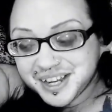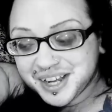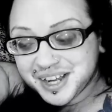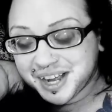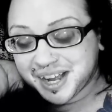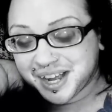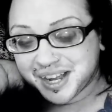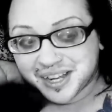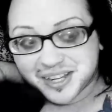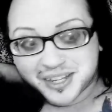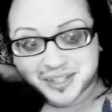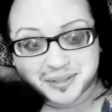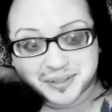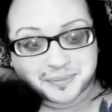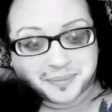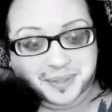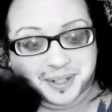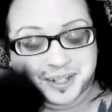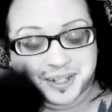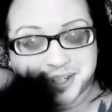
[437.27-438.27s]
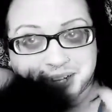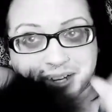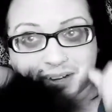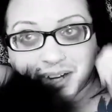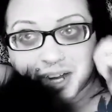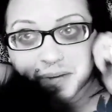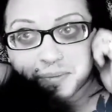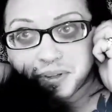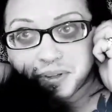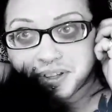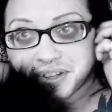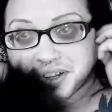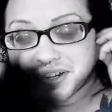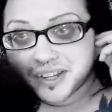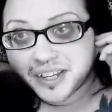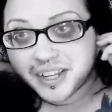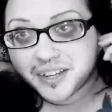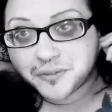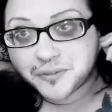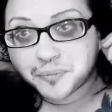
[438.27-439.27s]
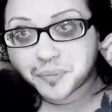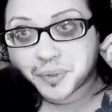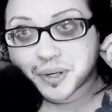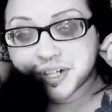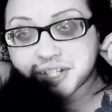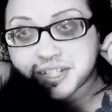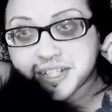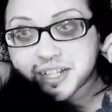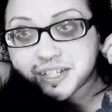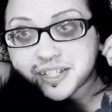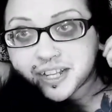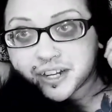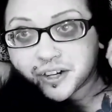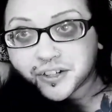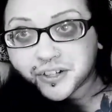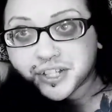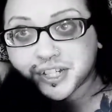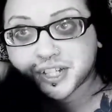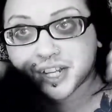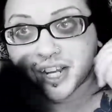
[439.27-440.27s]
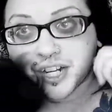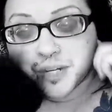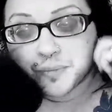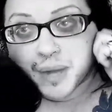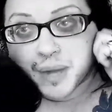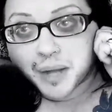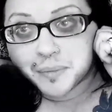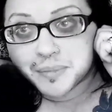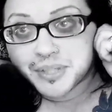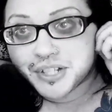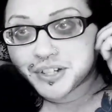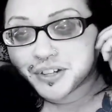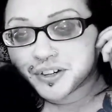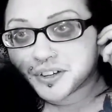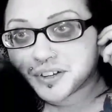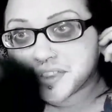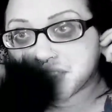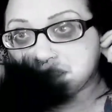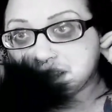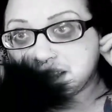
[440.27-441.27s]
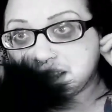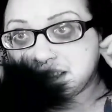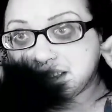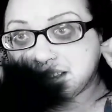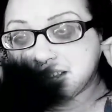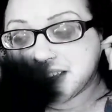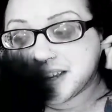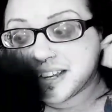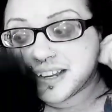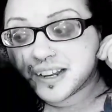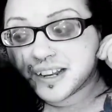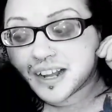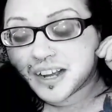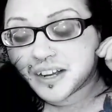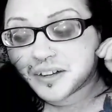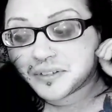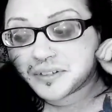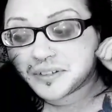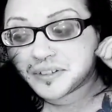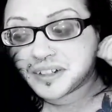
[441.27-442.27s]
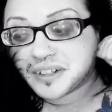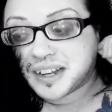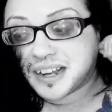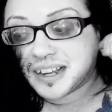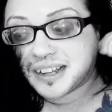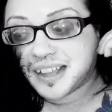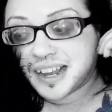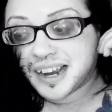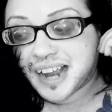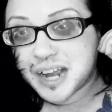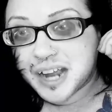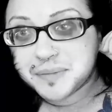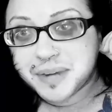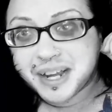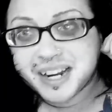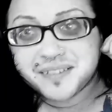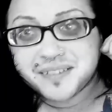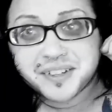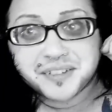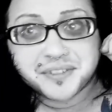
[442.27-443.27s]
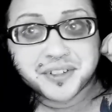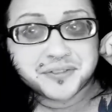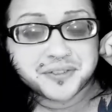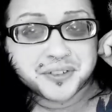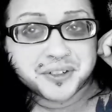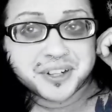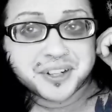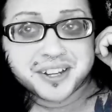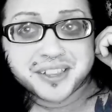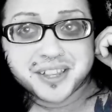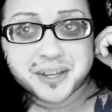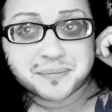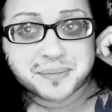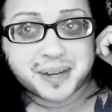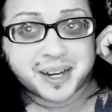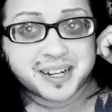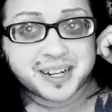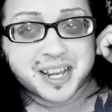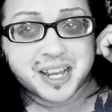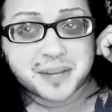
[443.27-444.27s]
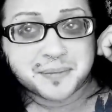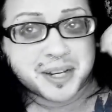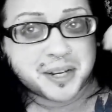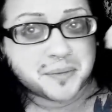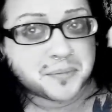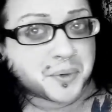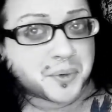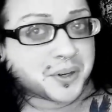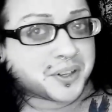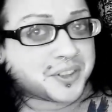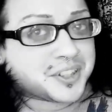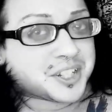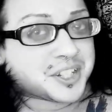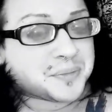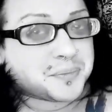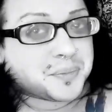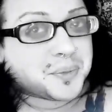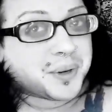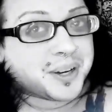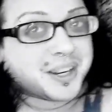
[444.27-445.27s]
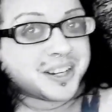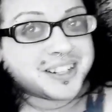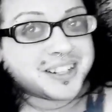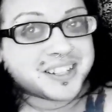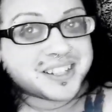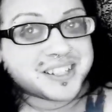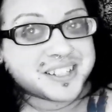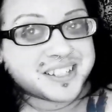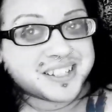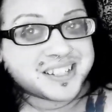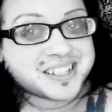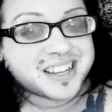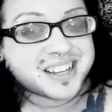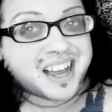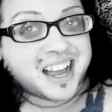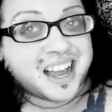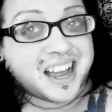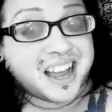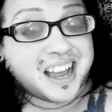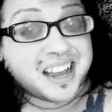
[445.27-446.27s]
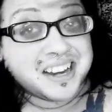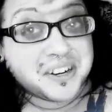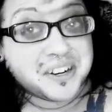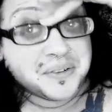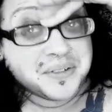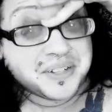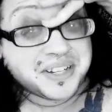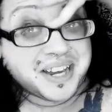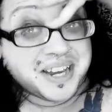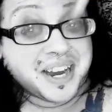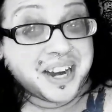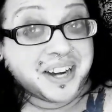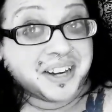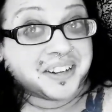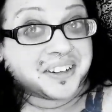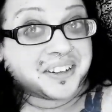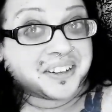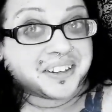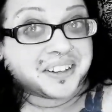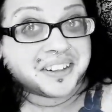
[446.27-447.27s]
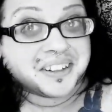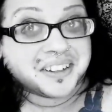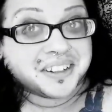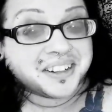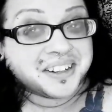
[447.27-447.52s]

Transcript: Uh, but you know, I'm only gonna give Princess and her stage momster the, you know, like I'm not even referring to them by name anymore at this point because I, I don't care.